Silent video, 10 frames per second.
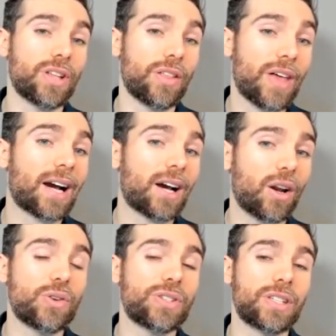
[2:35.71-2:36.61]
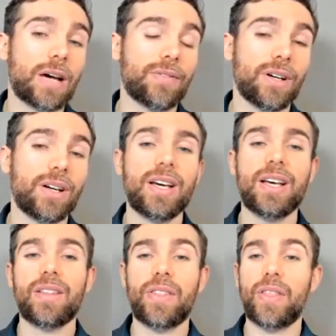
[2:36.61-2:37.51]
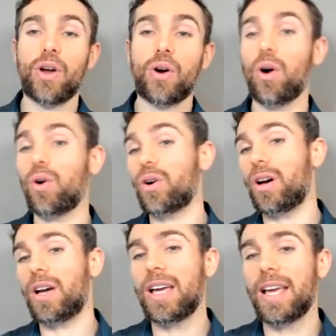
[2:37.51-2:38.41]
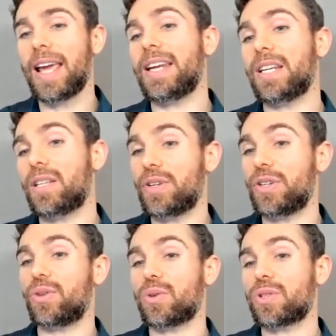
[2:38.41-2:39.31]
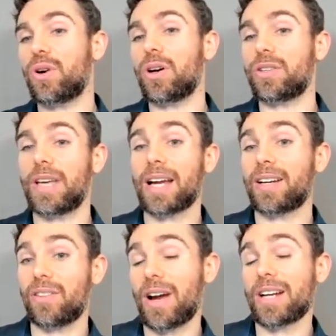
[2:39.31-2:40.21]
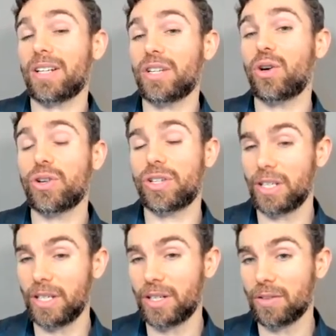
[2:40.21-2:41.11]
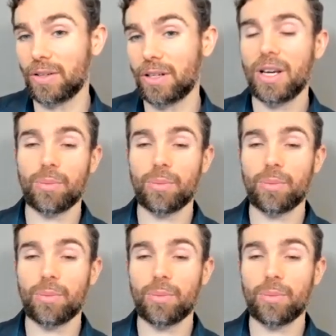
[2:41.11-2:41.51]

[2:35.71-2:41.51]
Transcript: They're that close together that they're no longer individual stars. They're actually touching each other.